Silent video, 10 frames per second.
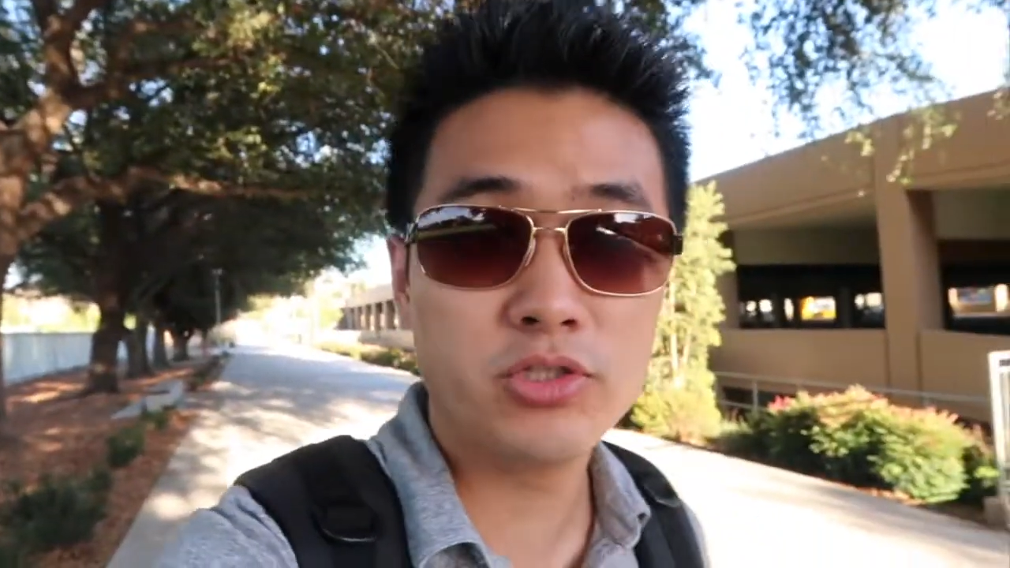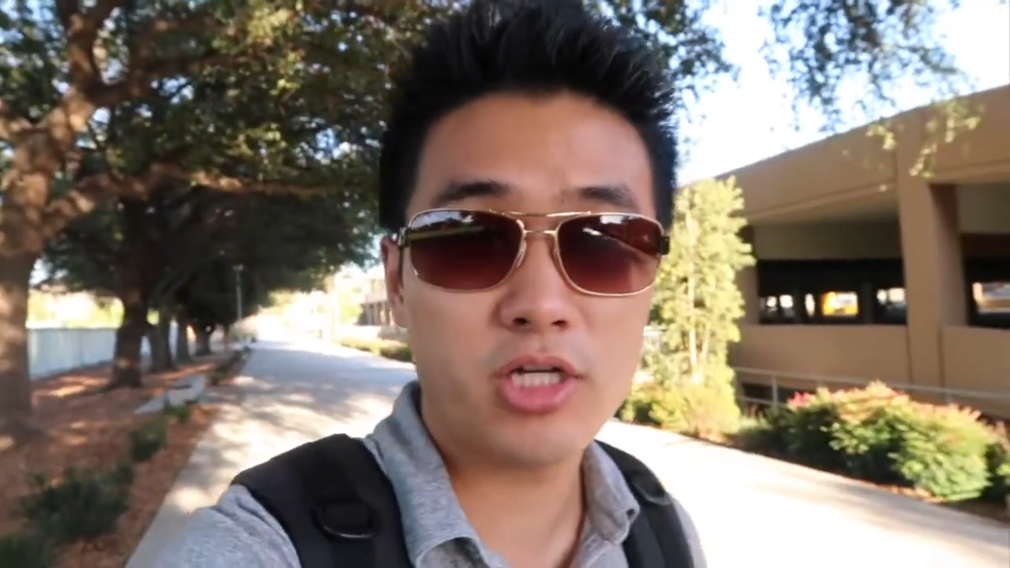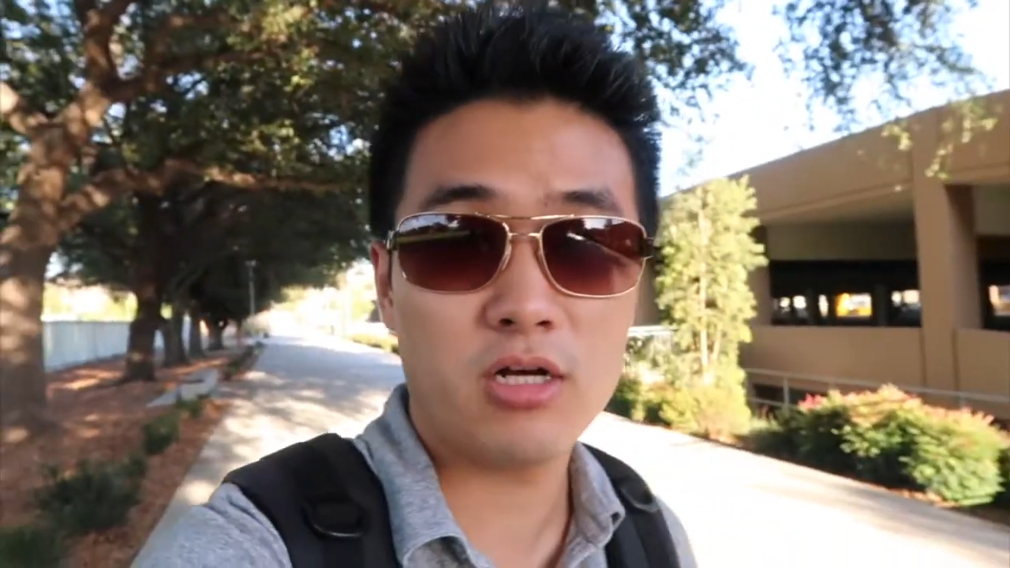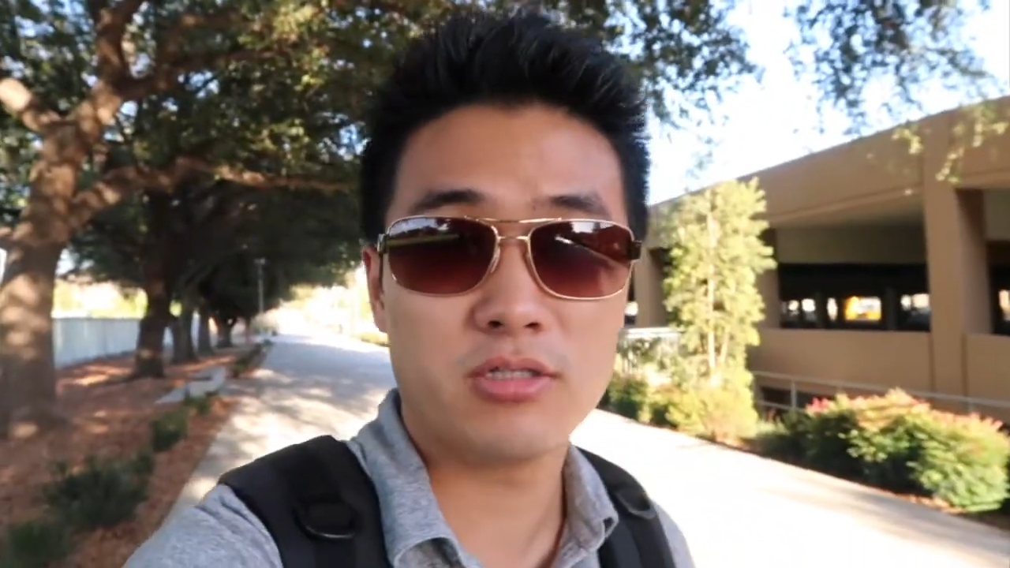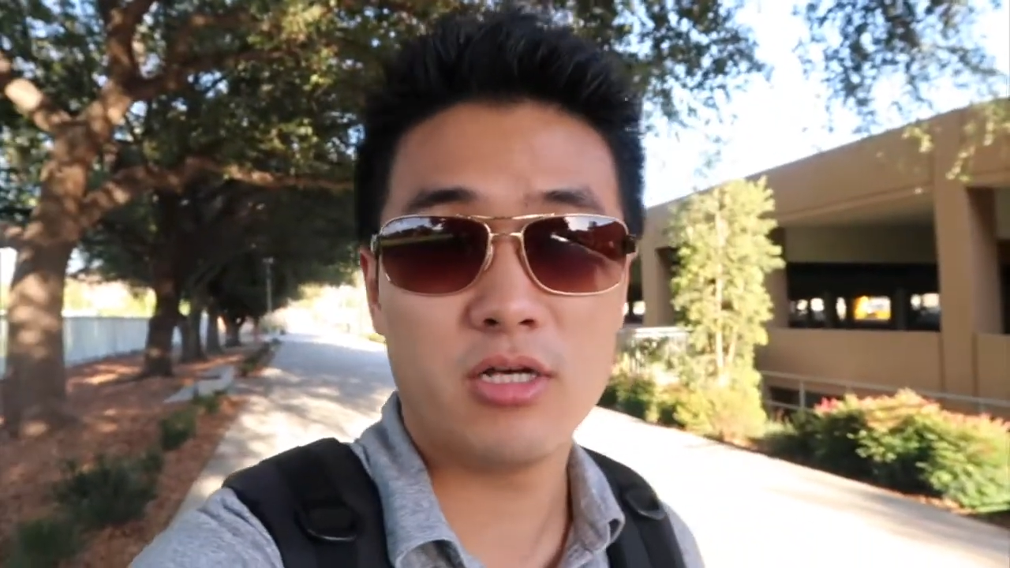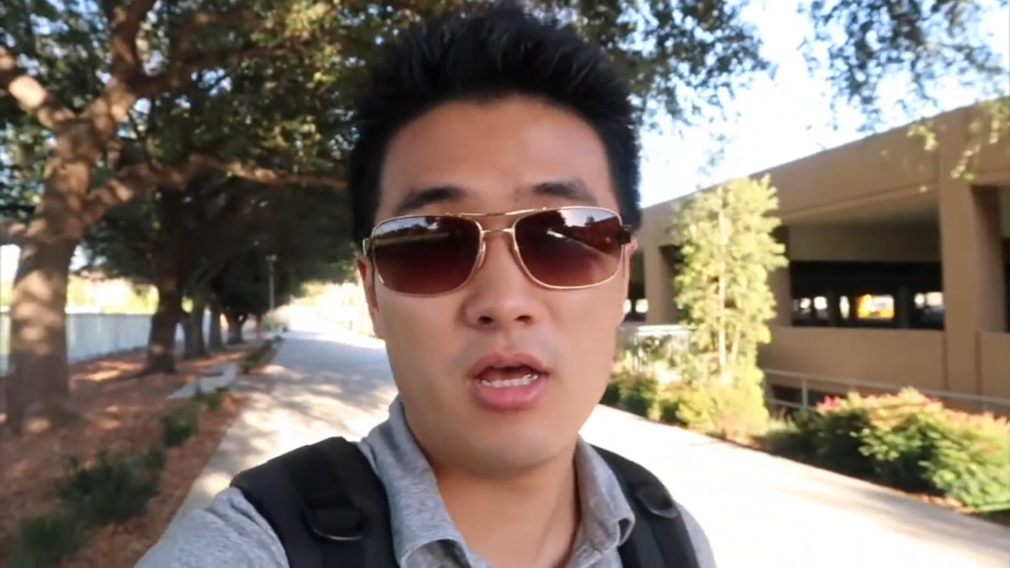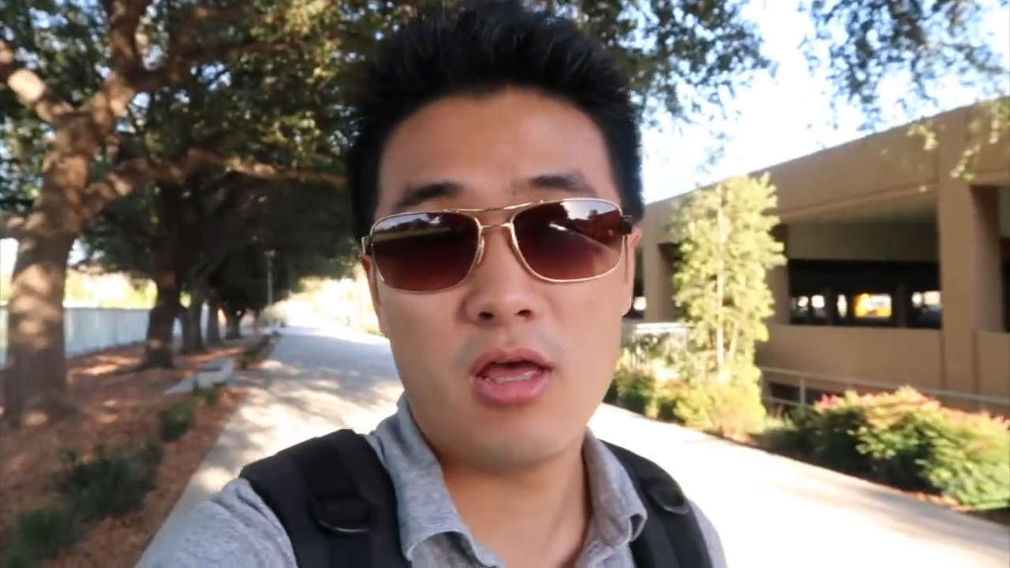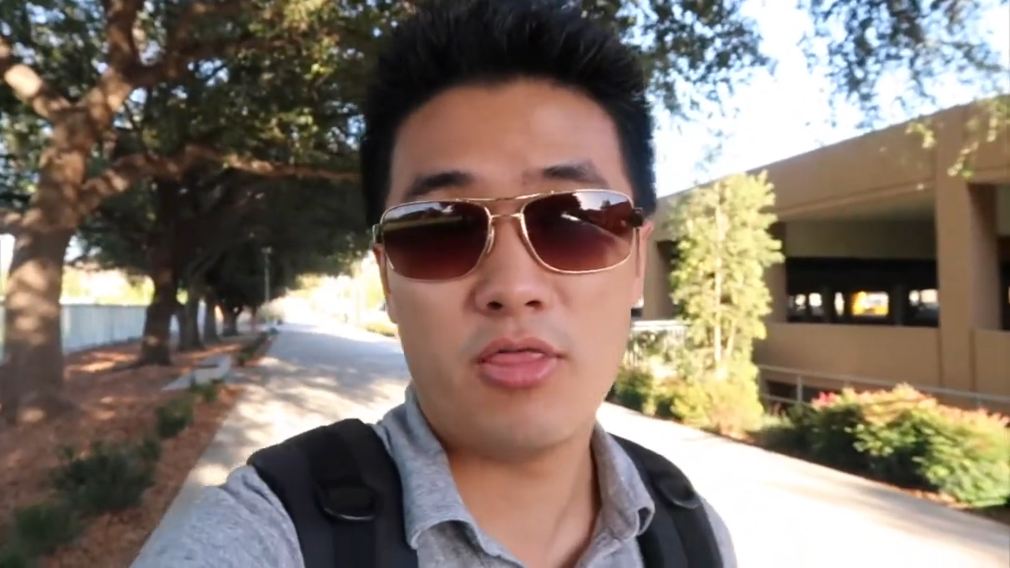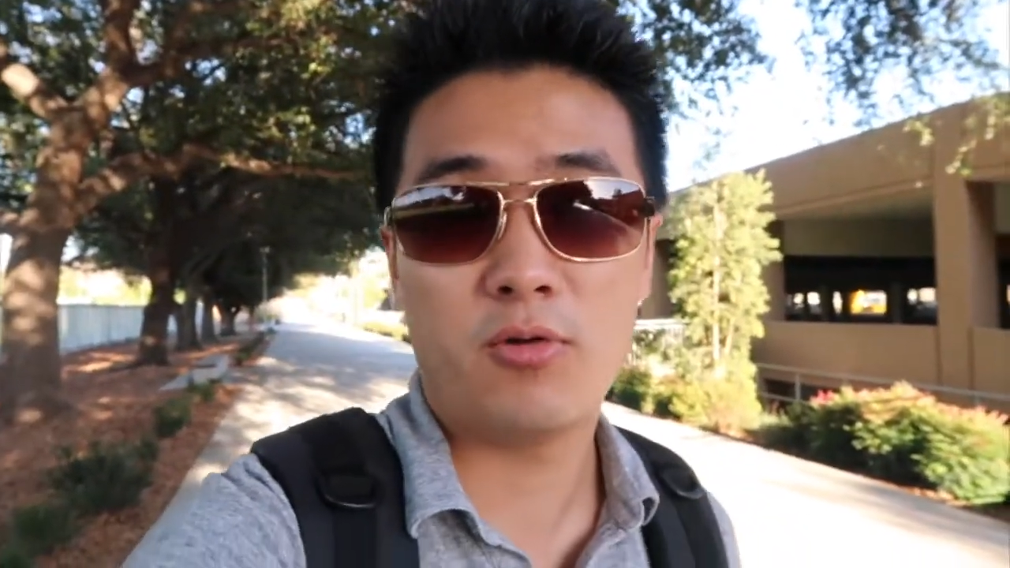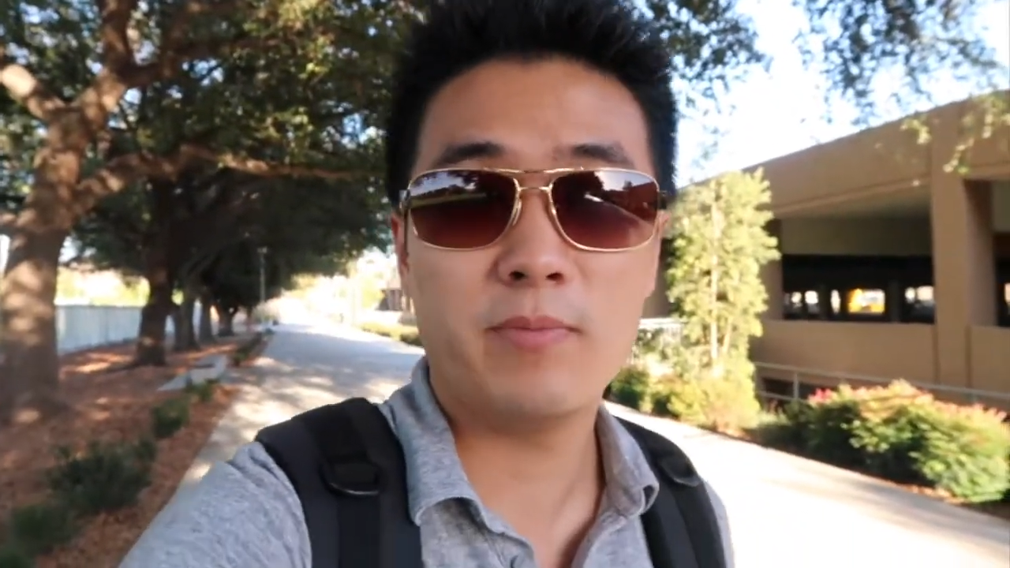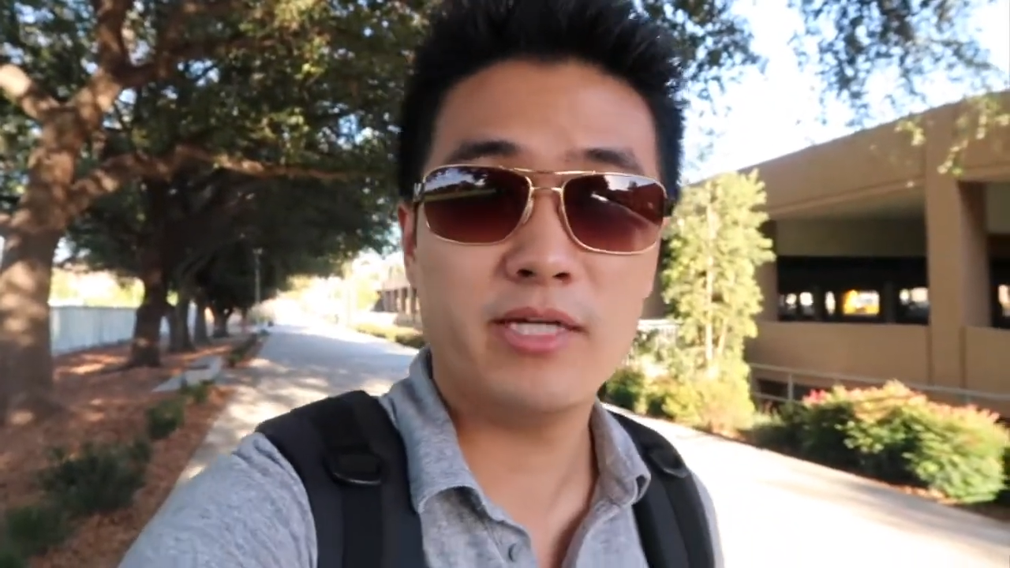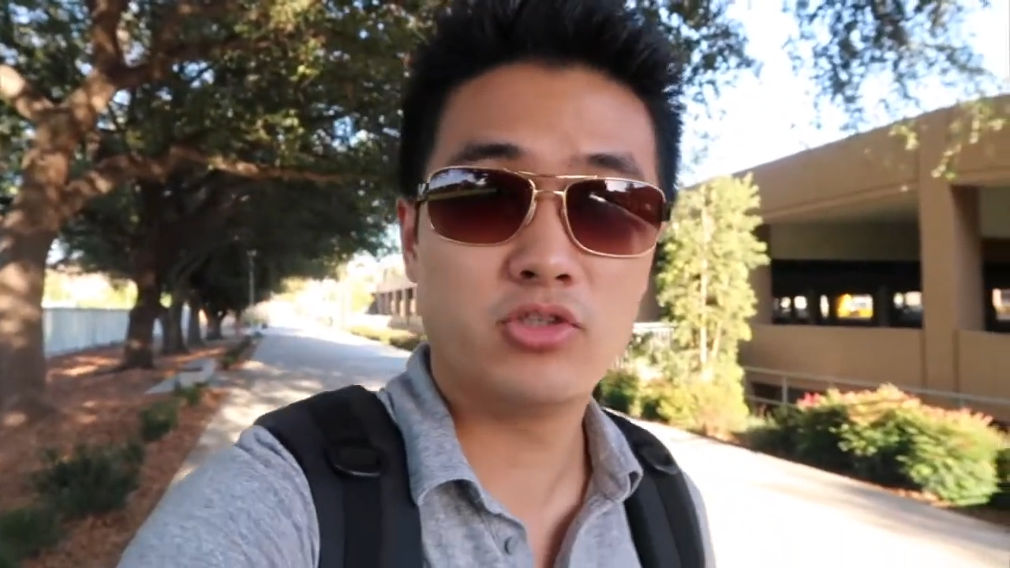shots through my